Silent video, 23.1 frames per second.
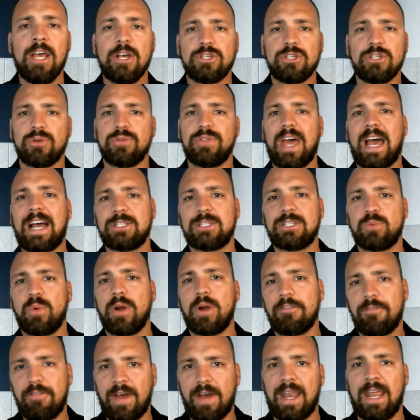So that's
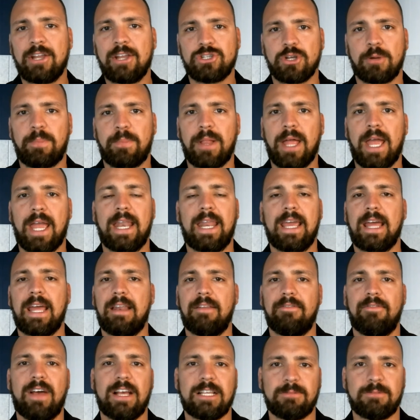where financial planning and
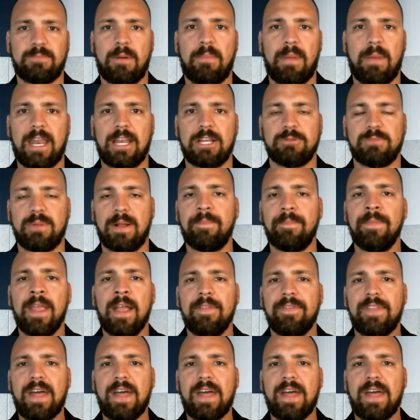investment management,